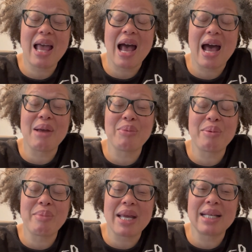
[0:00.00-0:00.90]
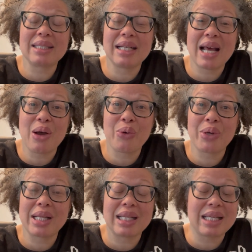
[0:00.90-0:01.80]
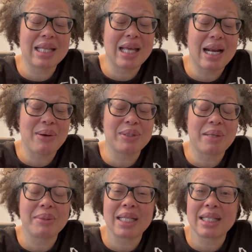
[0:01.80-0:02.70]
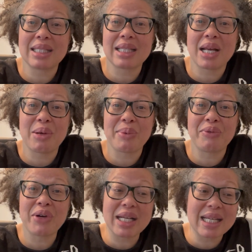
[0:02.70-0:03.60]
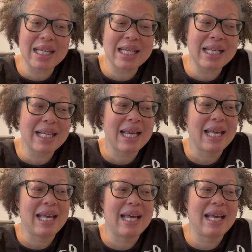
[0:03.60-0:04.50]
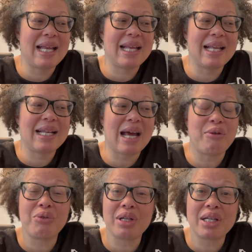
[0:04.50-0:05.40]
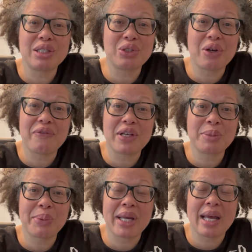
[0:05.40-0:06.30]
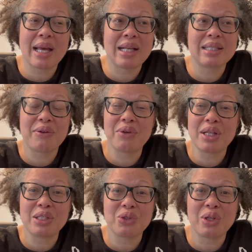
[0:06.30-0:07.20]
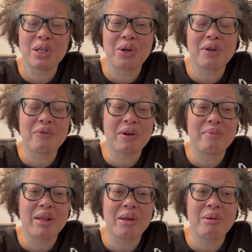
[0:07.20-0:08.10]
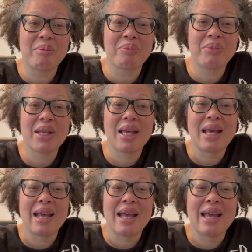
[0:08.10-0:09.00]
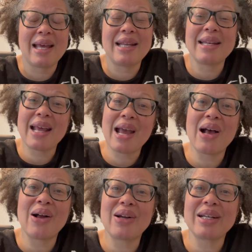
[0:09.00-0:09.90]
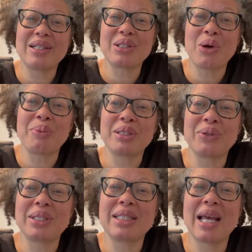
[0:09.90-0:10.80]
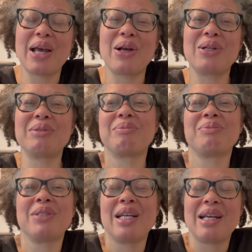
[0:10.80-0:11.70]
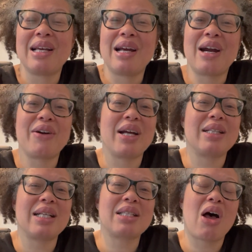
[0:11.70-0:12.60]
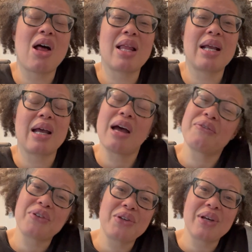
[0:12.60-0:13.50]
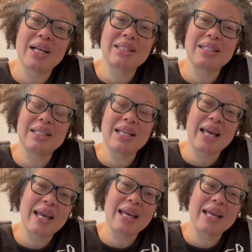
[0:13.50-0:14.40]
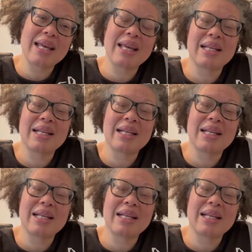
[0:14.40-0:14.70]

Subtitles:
I'm amazed at how quickly that I was able to get the site up and running. And I really enjoy Facebook ads. I really enjoy learning from them. And now here's hoping to a sale. All right, that's all I got for you guys today.